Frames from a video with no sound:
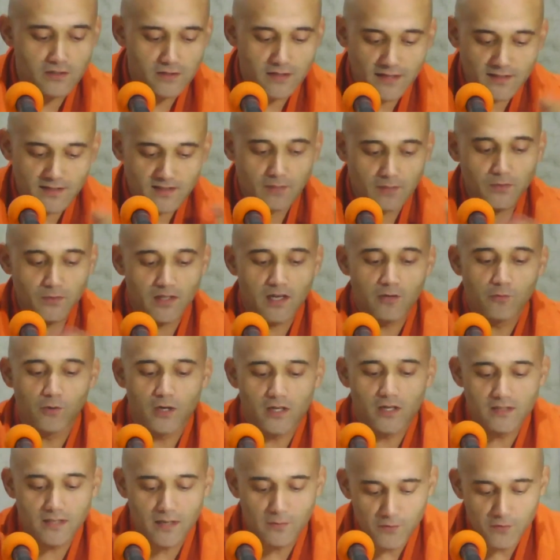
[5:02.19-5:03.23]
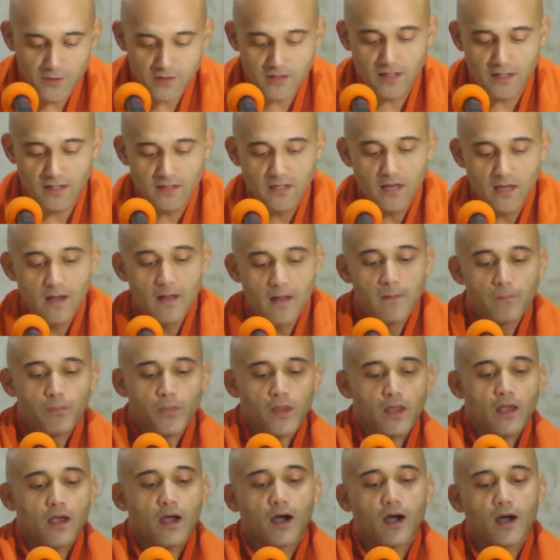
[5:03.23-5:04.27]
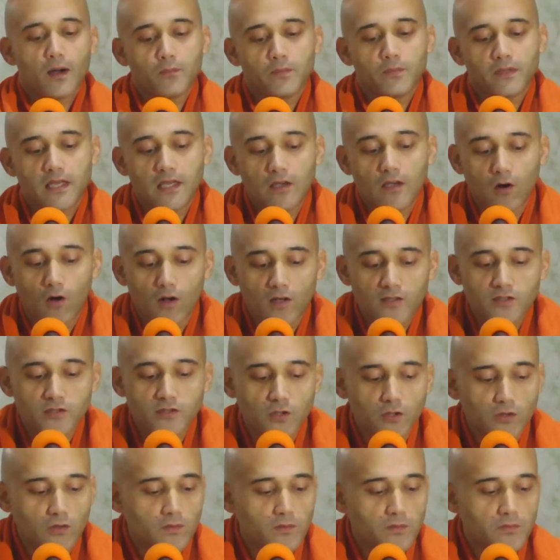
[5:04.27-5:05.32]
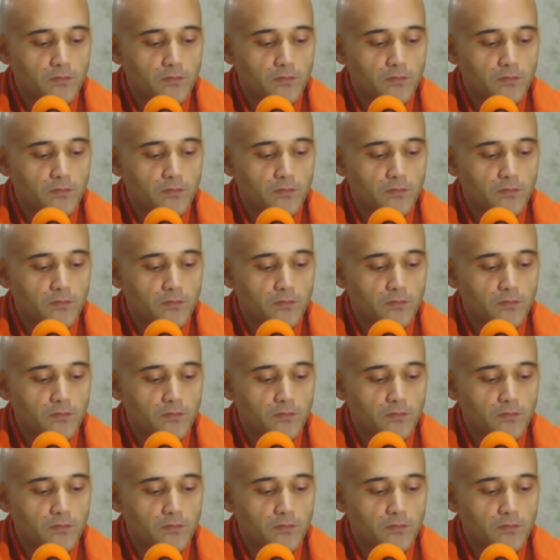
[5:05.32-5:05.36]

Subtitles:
That's something I wanted to emphasize. He also